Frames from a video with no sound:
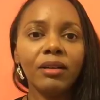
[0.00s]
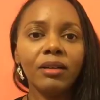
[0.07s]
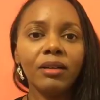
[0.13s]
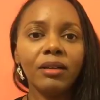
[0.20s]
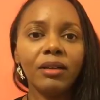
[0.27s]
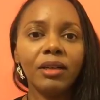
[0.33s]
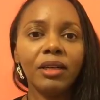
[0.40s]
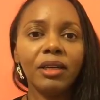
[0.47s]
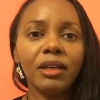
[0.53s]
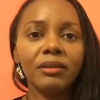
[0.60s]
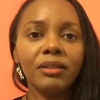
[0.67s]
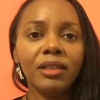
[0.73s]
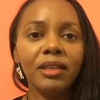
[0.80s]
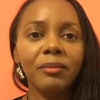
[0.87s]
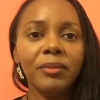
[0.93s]

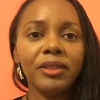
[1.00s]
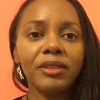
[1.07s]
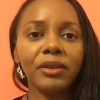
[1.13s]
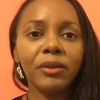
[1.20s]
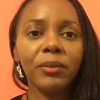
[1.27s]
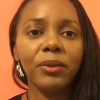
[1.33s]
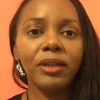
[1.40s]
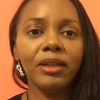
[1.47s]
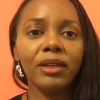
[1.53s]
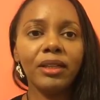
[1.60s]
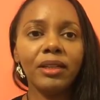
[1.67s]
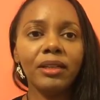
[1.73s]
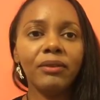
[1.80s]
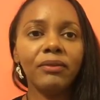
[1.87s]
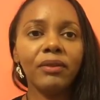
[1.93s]
Did he mention Queen
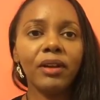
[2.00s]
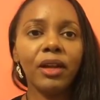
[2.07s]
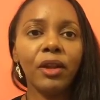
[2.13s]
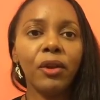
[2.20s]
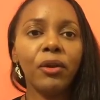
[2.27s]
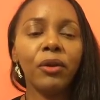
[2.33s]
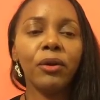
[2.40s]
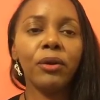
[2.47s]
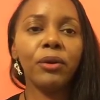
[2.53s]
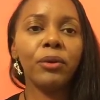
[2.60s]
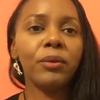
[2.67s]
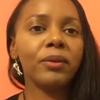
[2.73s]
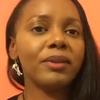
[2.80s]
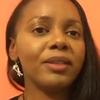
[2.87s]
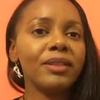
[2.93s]
Khalifa?
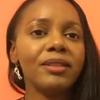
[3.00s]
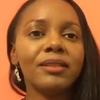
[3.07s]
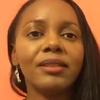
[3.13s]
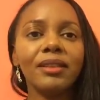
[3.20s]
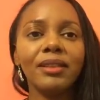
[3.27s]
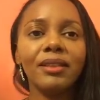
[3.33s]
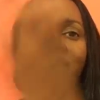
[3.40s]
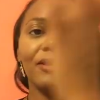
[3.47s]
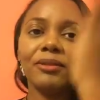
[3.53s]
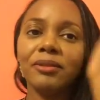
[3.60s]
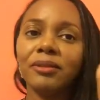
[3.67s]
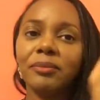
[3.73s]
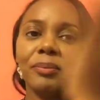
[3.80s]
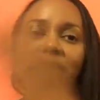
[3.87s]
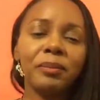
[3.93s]
No, he said those
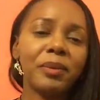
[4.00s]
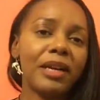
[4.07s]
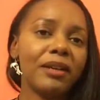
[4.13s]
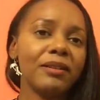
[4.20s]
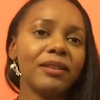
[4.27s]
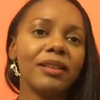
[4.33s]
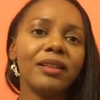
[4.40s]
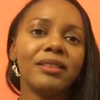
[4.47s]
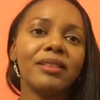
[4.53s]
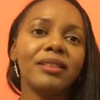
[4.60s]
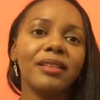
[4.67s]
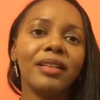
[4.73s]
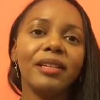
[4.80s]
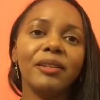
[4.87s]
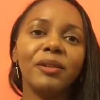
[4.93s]
are people out there. See,
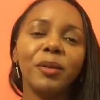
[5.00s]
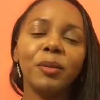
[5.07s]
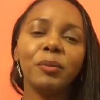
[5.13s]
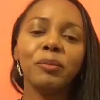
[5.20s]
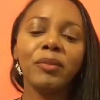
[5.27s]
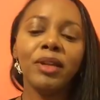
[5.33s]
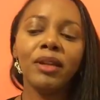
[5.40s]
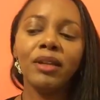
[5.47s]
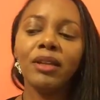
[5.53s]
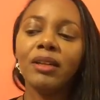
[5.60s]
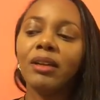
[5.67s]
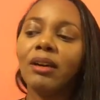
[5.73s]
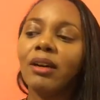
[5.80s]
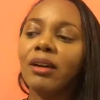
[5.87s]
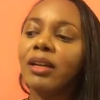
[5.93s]

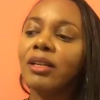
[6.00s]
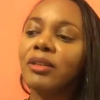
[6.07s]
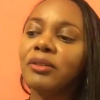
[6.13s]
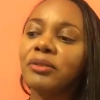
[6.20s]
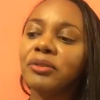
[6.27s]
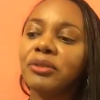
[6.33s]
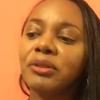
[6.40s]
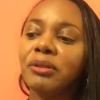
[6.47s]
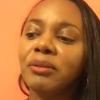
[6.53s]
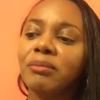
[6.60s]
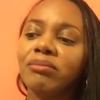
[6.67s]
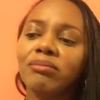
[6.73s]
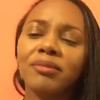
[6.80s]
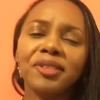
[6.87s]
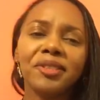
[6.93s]
our elders
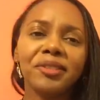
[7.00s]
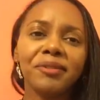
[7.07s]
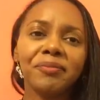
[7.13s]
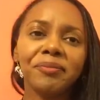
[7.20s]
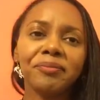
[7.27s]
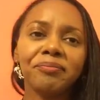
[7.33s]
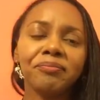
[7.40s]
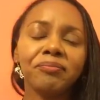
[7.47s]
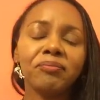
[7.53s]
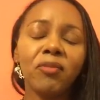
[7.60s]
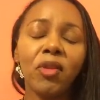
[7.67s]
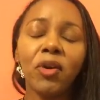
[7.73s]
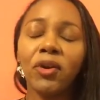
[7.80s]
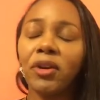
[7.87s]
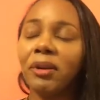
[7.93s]
don't
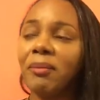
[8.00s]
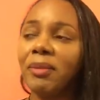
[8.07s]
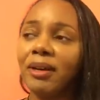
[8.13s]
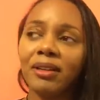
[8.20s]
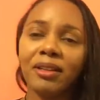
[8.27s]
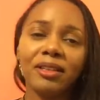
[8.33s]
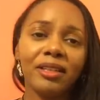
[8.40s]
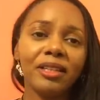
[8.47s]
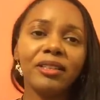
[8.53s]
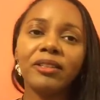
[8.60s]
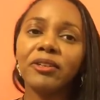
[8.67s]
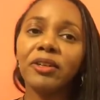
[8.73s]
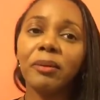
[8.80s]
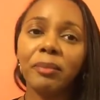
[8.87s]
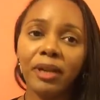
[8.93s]
learn about other. They
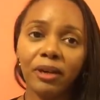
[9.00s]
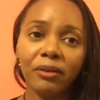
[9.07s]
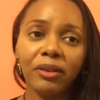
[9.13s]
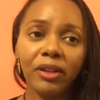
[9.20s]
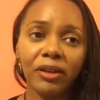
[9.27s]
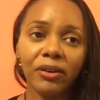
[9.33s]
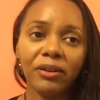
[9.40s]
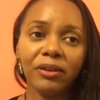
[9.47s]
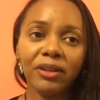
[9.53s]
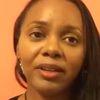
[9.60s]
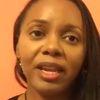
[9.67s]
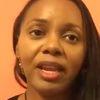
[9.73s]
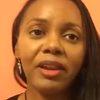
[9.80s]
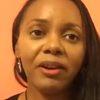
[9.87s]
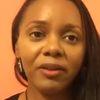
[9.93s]
learn about their
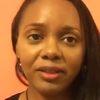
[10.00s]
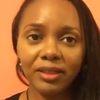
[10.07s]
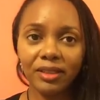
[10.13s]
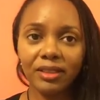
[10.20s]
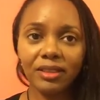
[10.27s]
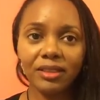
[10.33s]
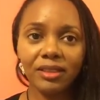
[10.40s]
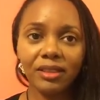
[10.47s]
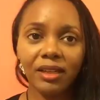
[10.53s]
heritage.